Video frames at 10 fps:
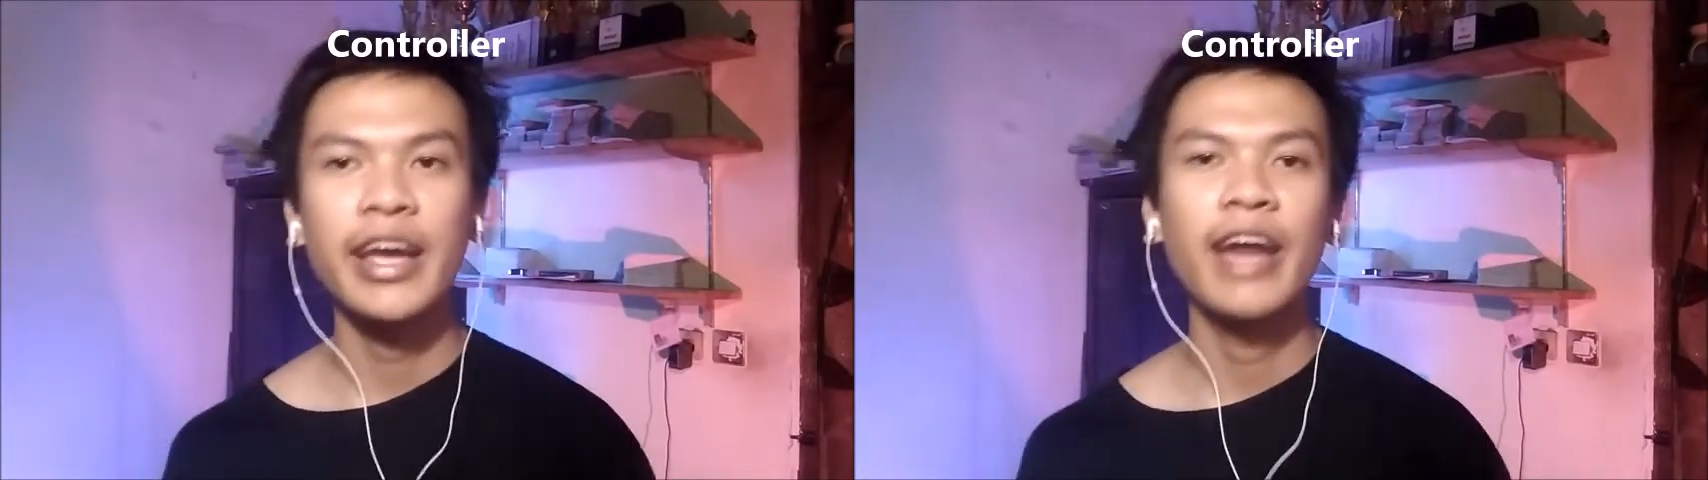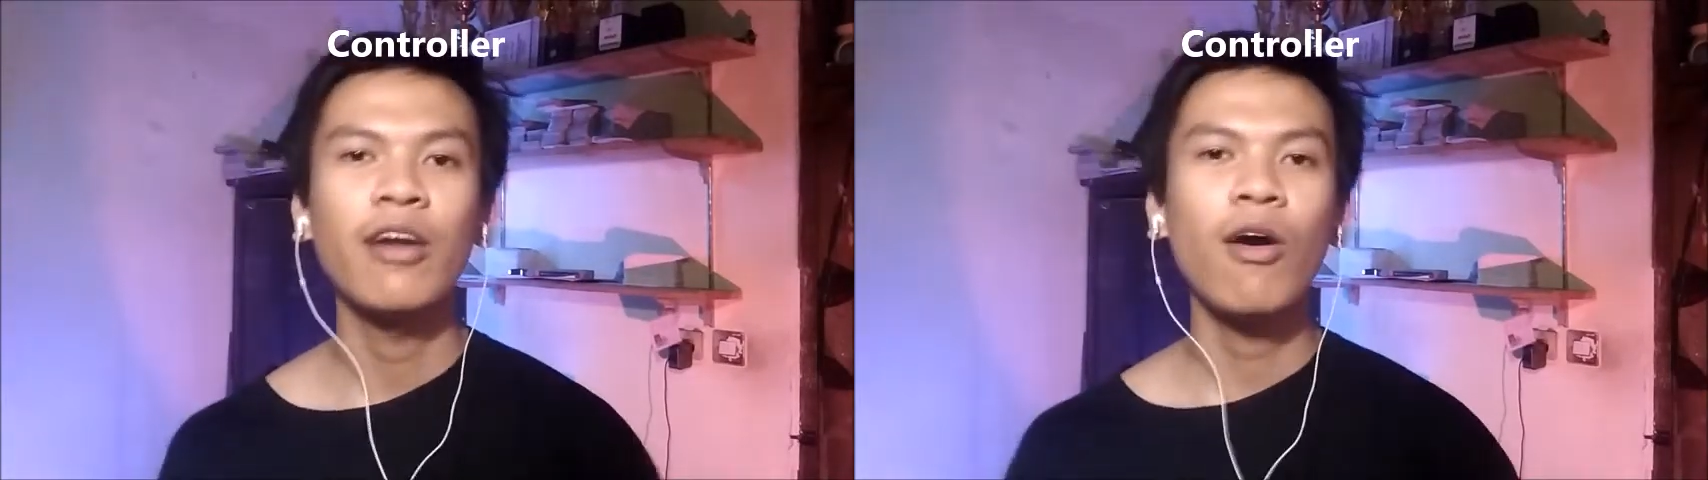
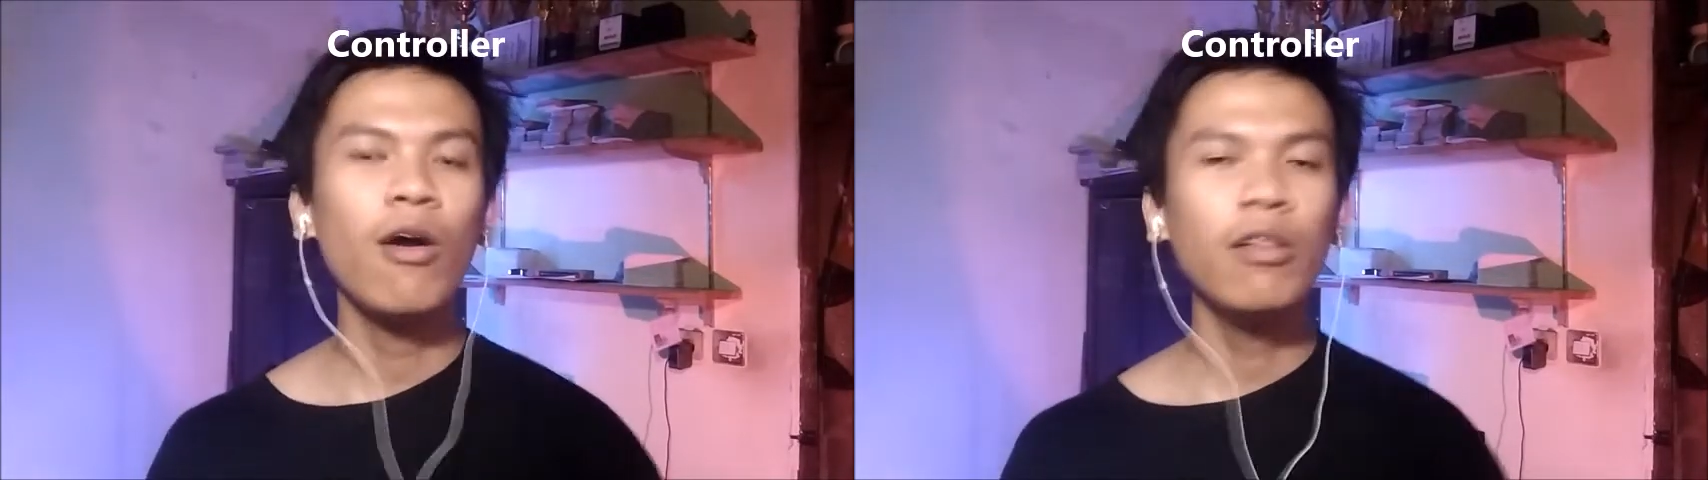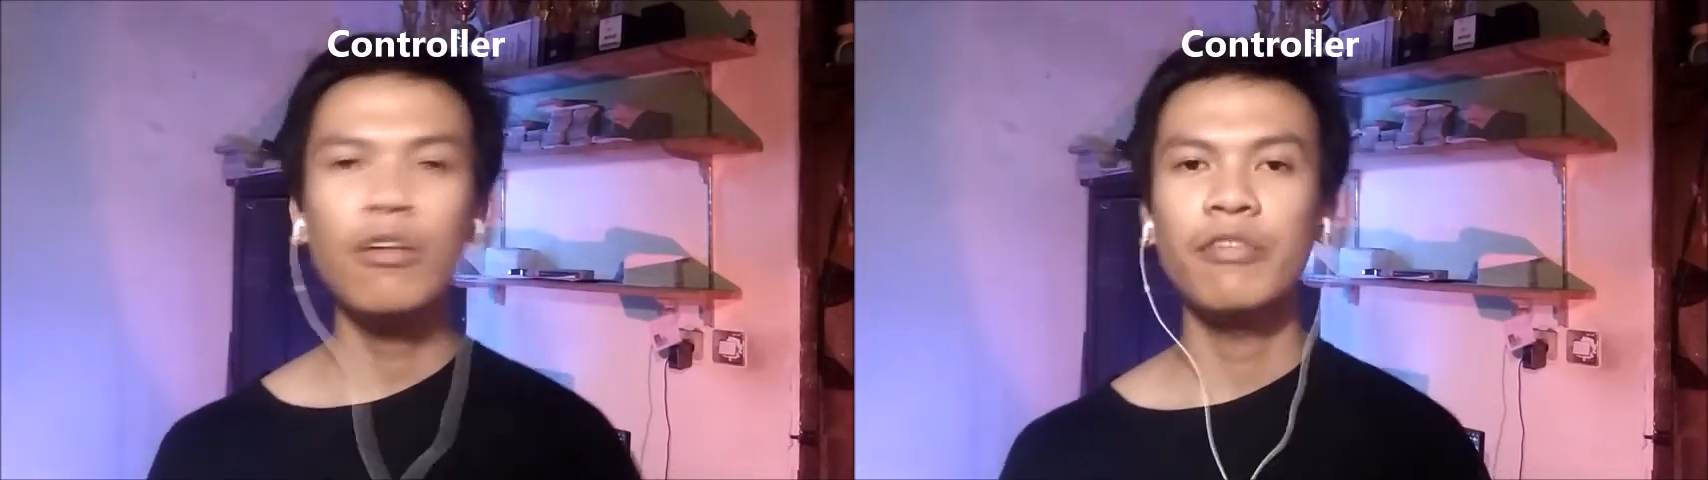and
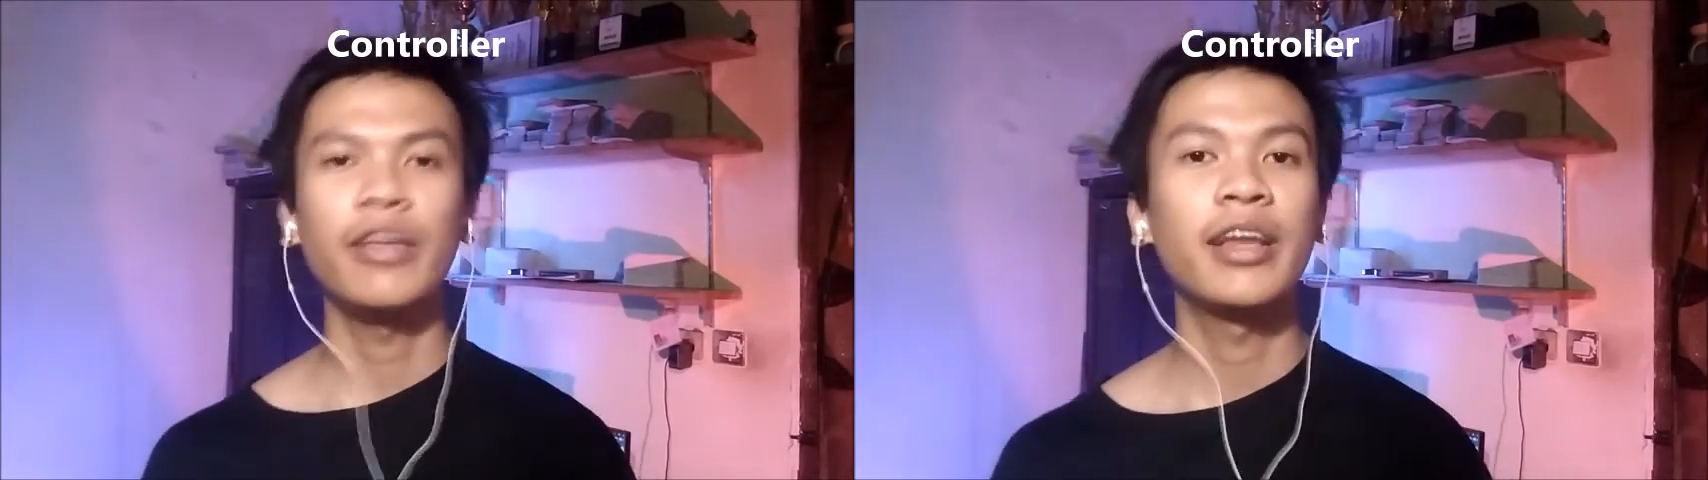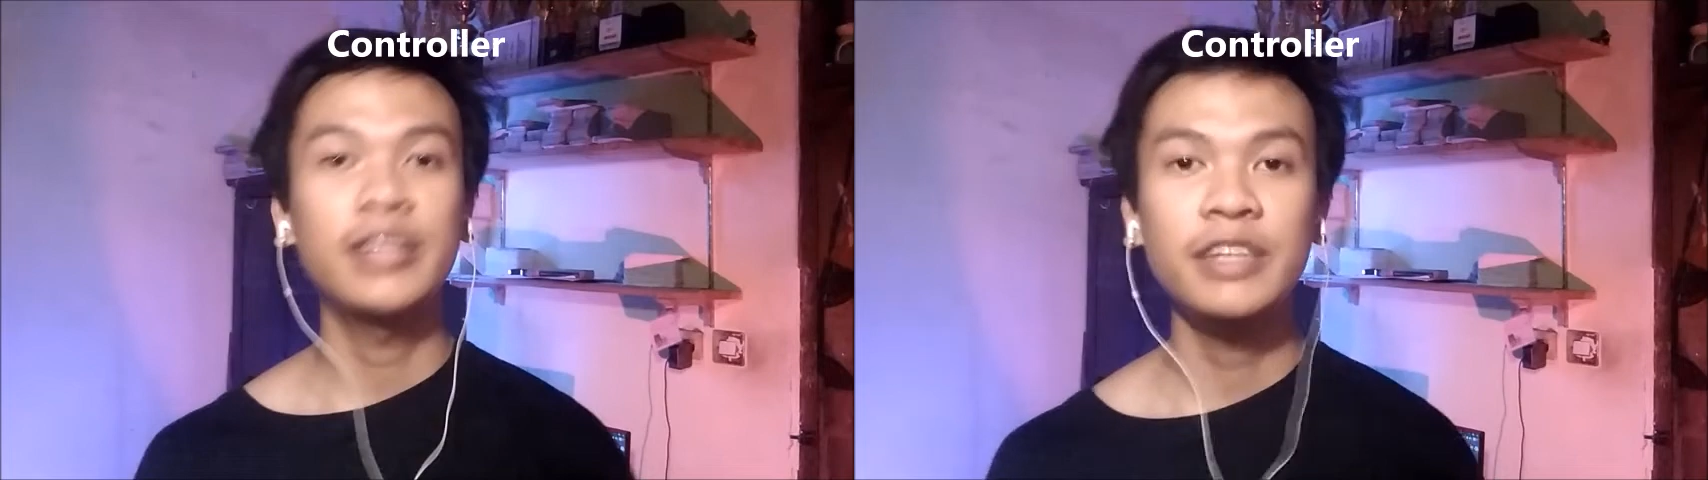all of the
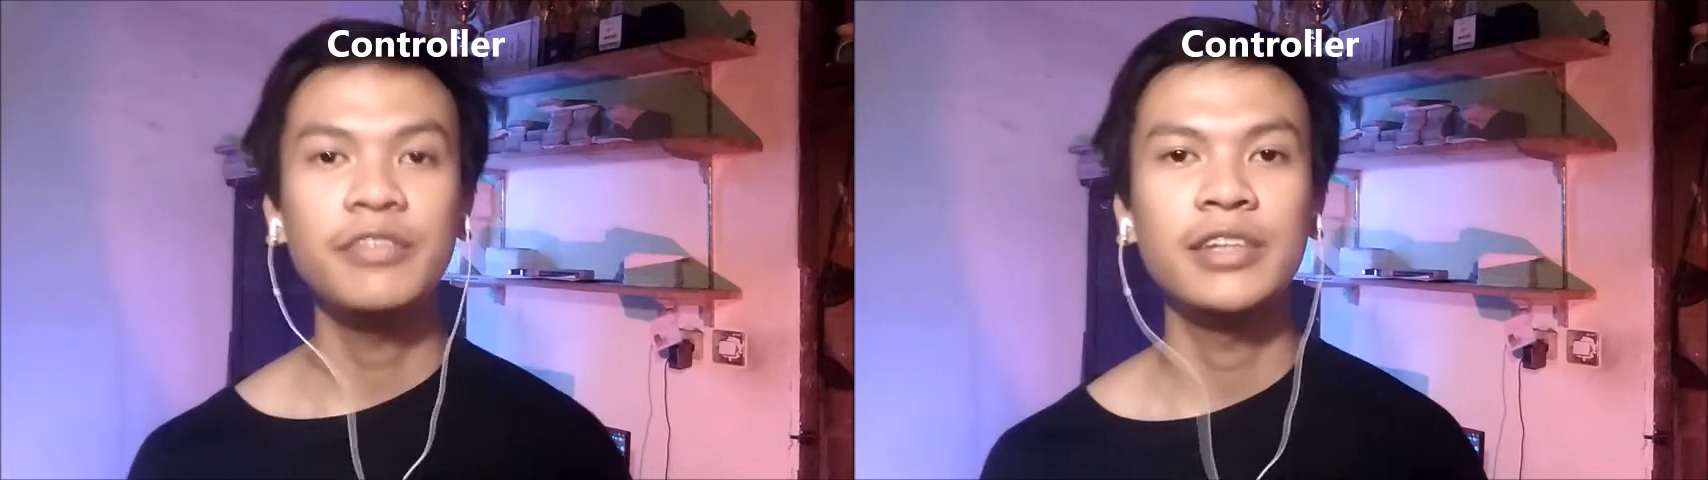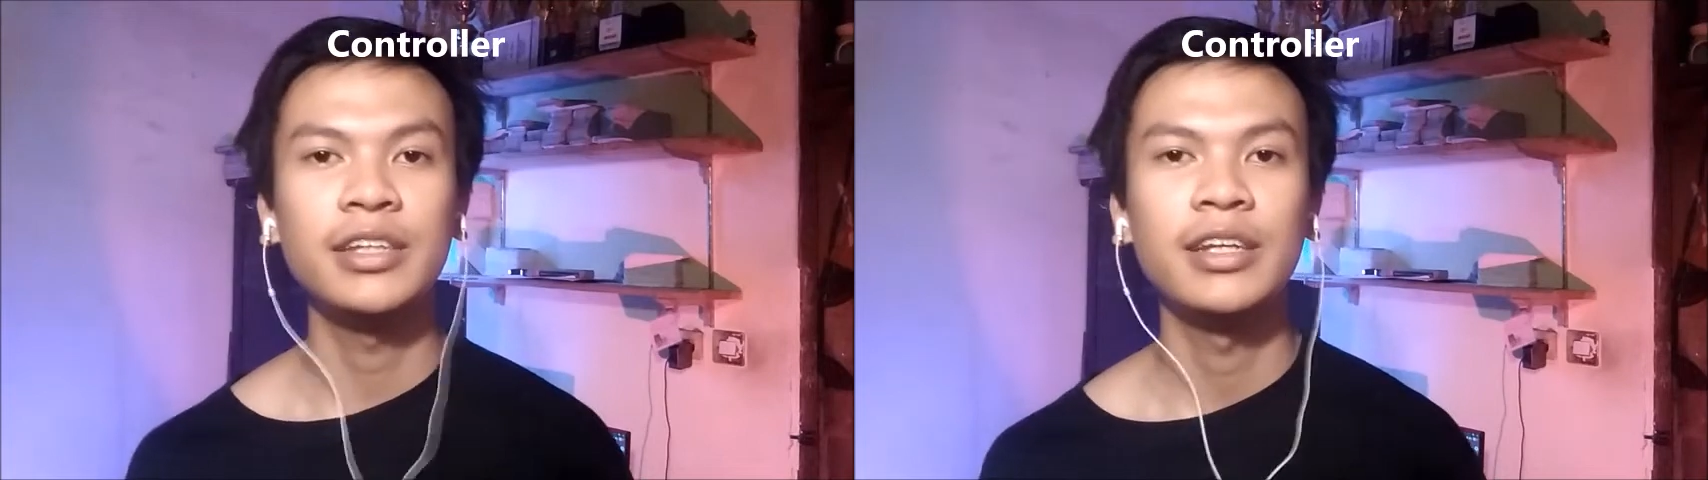
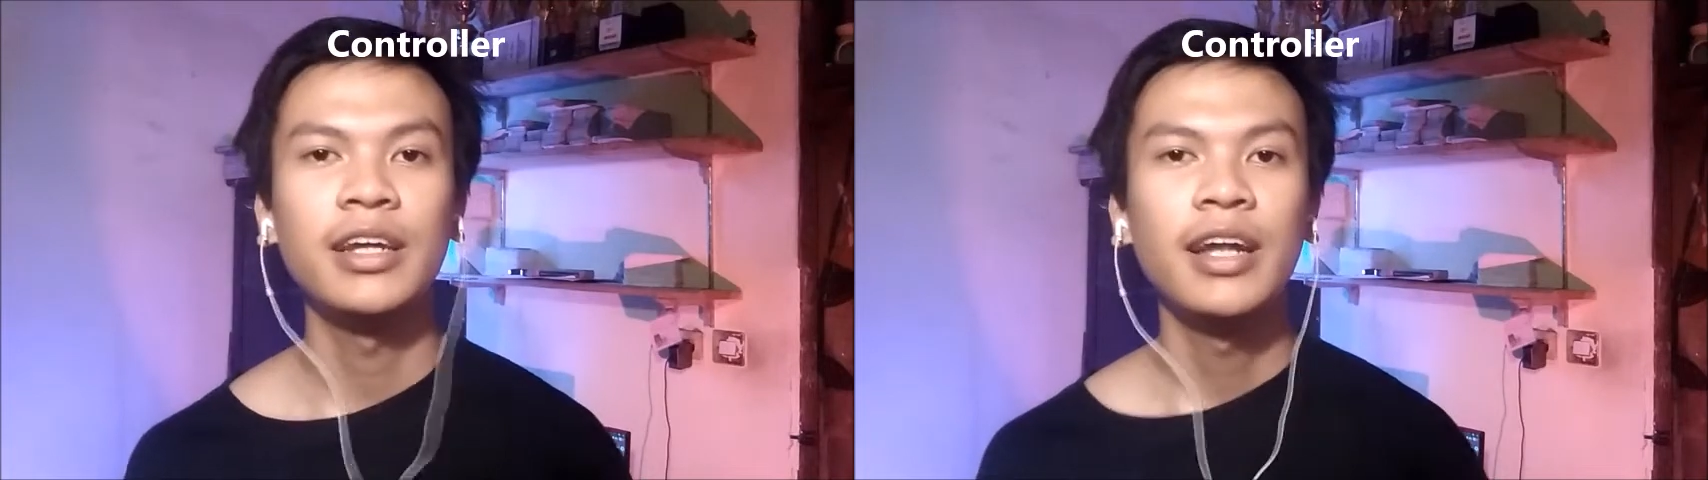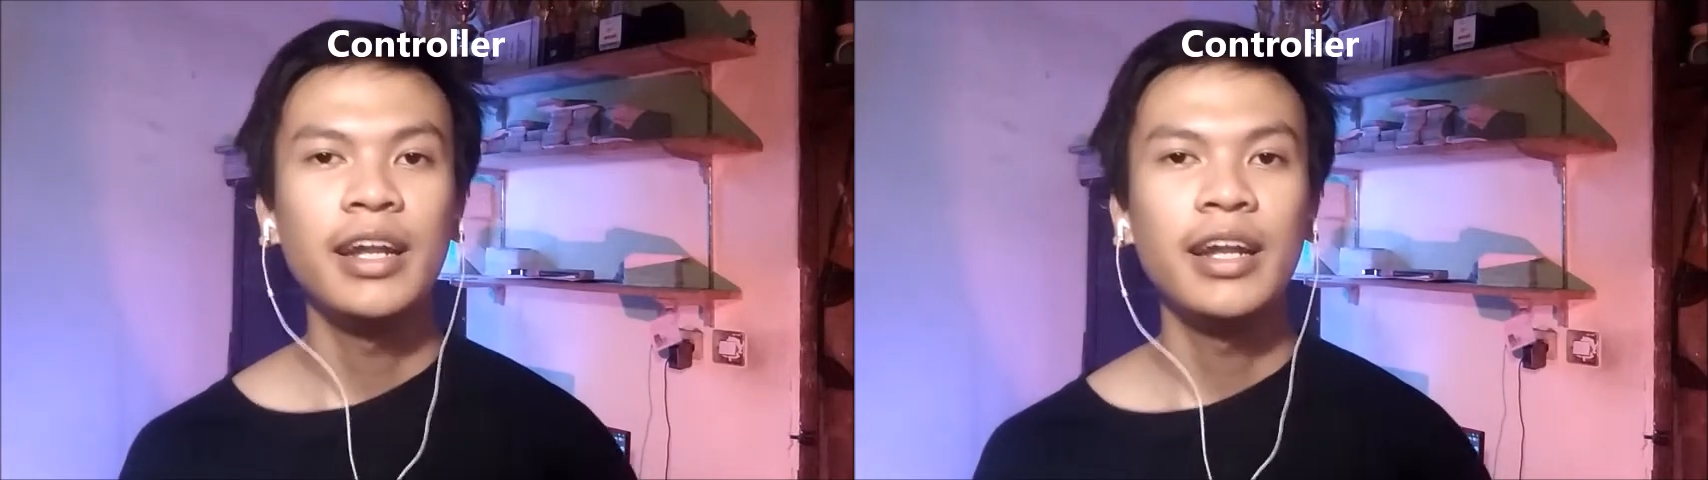activity.